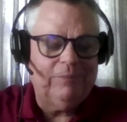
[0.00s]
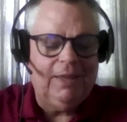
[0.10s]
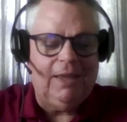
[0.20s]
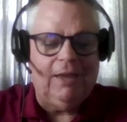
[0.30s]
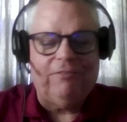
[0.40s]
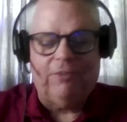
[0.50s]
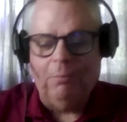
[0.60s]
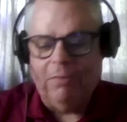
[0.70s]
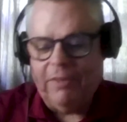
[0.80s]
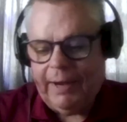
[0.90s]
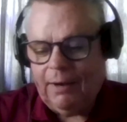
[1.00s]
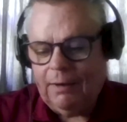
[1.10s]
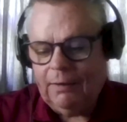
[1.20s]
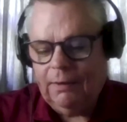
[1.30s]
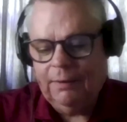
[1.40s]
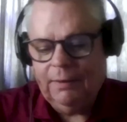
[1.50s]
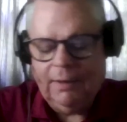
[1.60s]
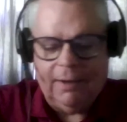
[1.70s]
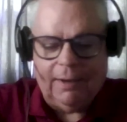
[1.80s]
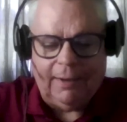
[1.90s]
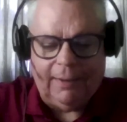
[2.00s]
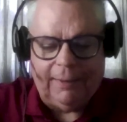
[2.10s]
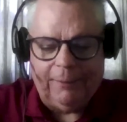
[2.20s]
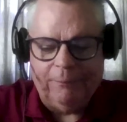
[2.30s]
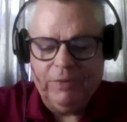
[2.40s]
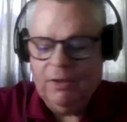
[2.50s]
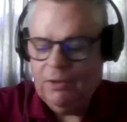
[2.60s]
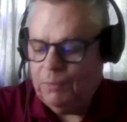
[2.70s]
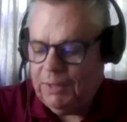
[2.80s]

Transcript: And from there, we